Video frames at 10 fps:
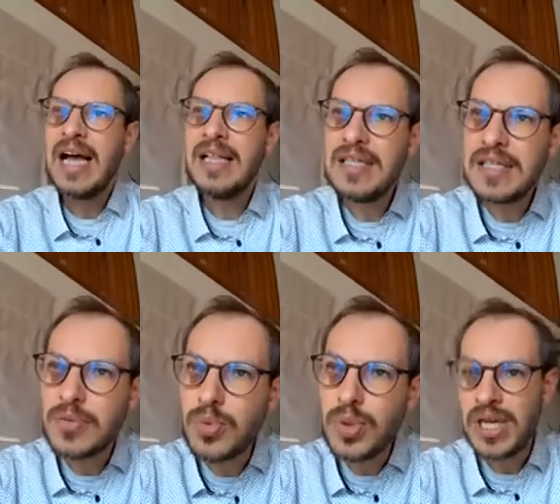And this
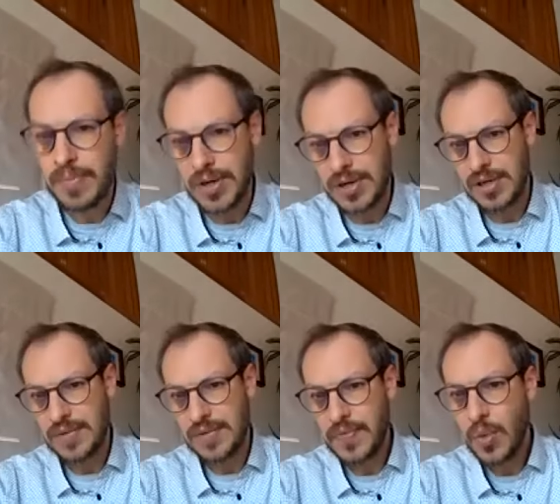is really important.
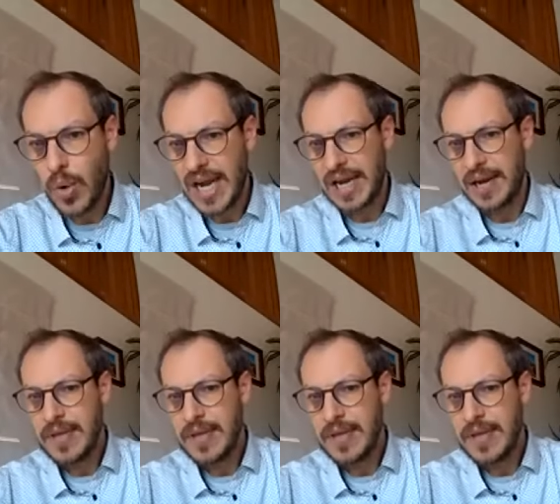Why?